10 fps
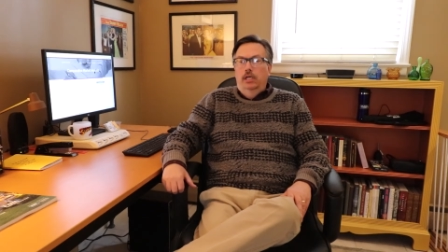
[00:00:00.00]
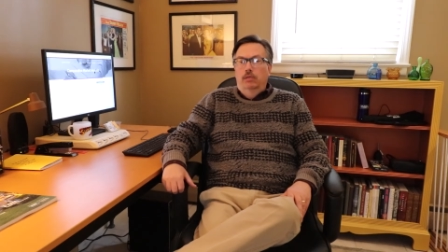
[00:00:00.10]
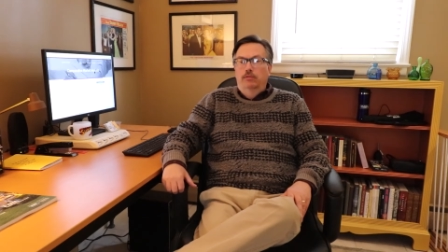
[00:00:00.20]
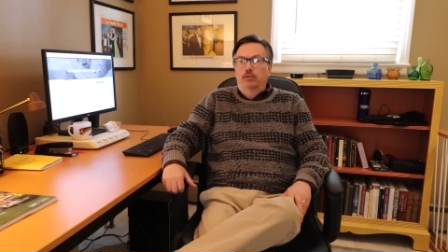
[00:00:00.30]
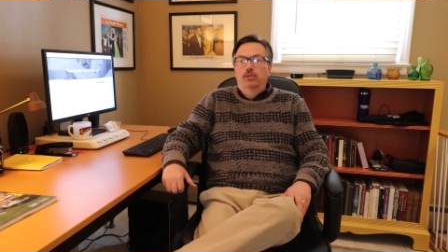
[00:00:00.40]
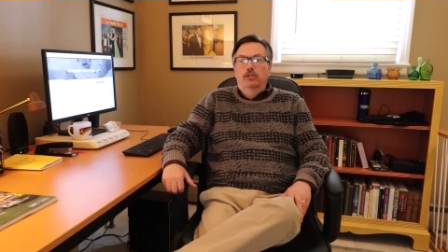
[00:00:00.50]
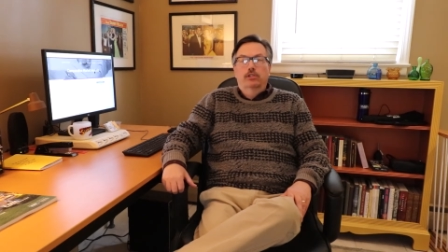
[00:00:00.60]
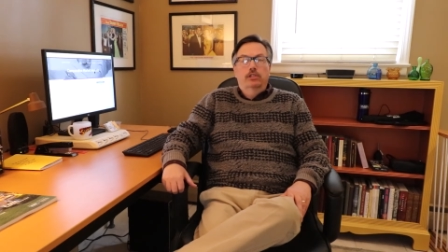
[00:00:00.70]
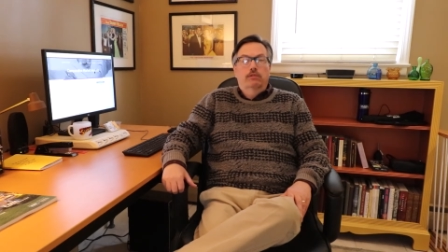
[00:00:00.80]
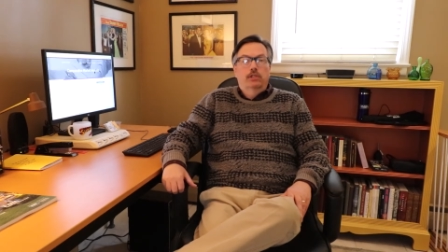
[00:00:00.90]
If you've been
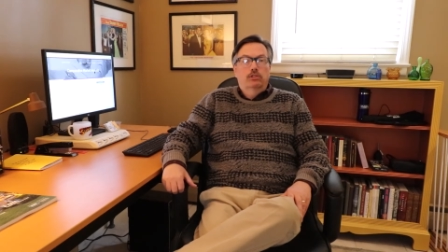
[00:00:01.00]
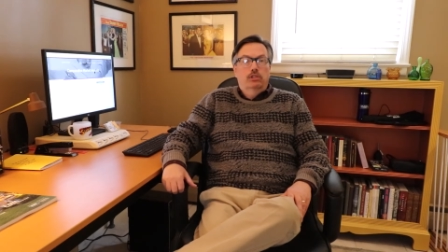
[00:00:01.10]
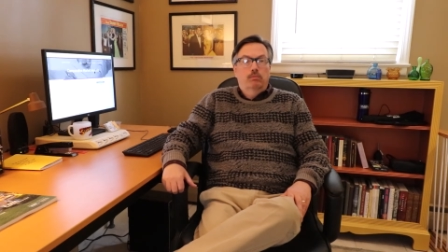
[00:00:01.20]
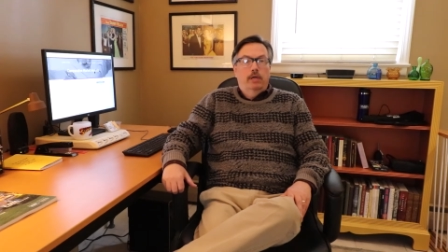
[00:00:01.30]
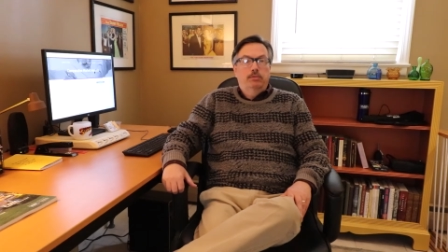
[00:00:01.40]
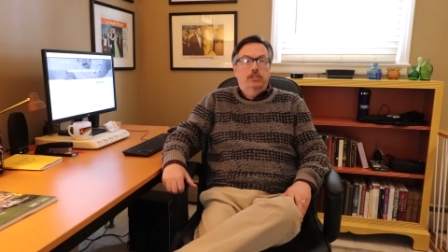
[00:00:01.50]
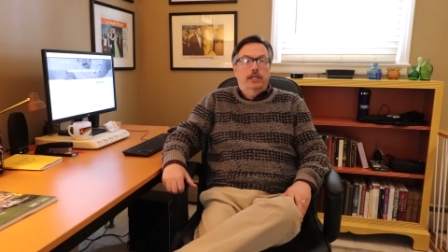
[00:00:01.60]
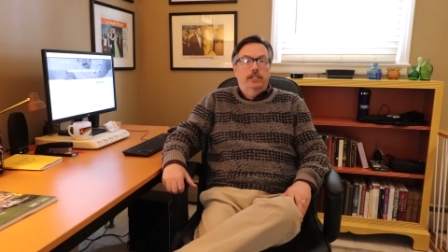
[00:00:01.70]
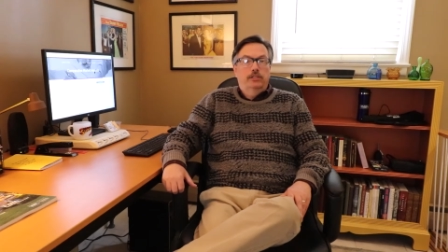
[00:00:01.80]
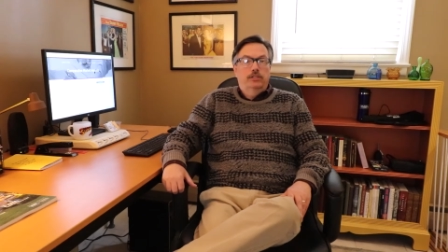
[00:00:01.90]
looking at realtor
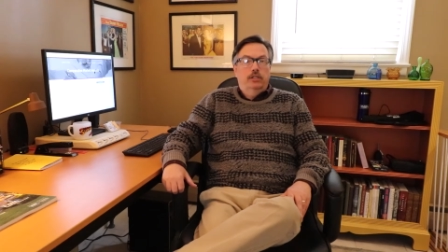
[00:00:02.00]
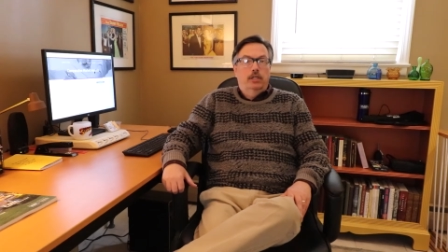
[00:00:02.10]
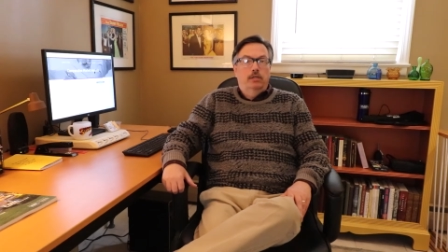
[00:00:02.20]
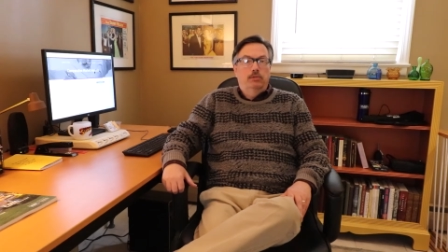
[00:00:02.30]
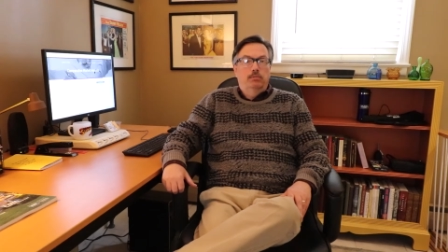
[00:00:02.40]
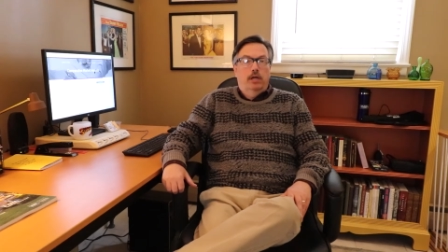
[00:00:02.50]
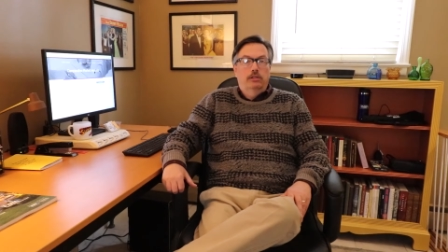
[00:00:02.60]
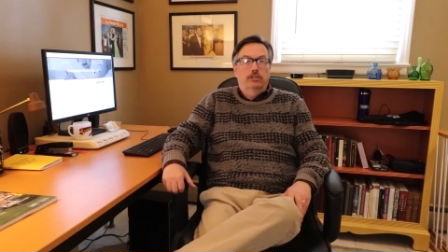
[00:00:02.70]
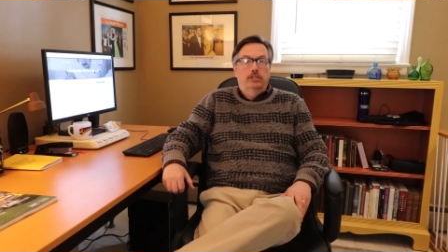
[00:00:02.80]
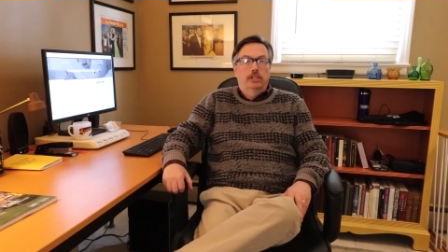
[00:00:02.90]
websites, you
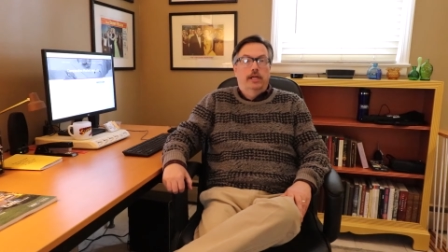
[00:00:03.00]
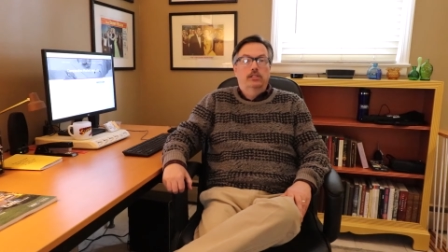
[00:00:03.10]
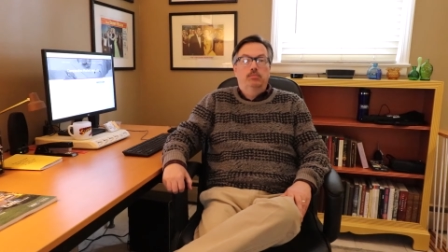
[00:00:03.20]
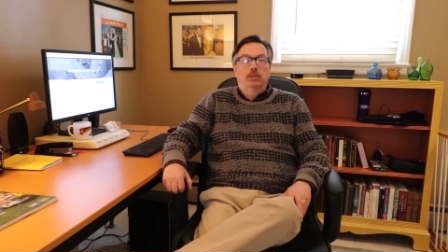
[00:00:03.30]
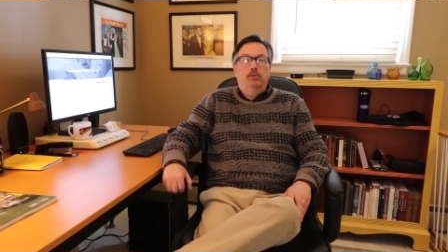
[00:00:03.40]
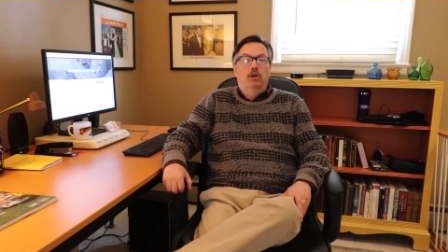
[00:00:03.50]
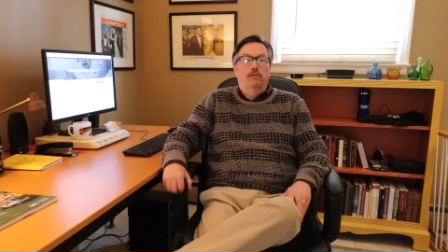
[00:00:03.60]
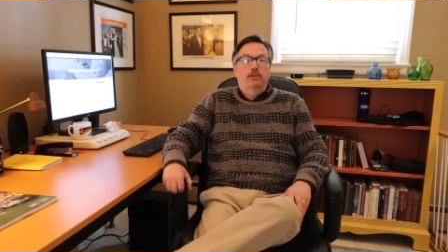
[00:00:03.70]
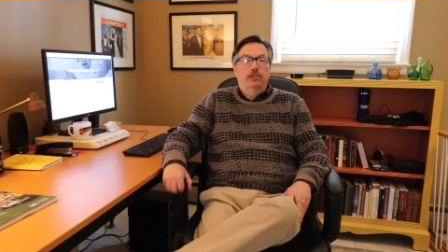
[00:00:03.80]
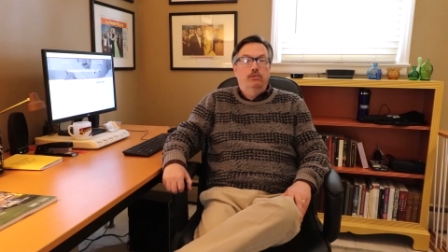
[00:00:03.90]
probably see lots of people
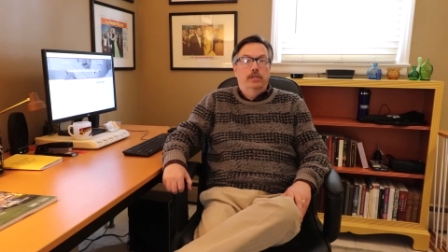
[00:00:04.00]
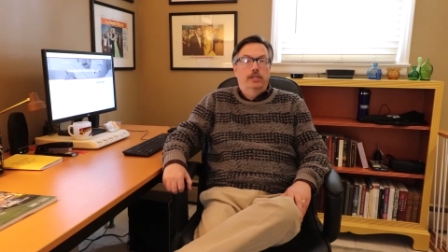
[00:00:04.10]
offer you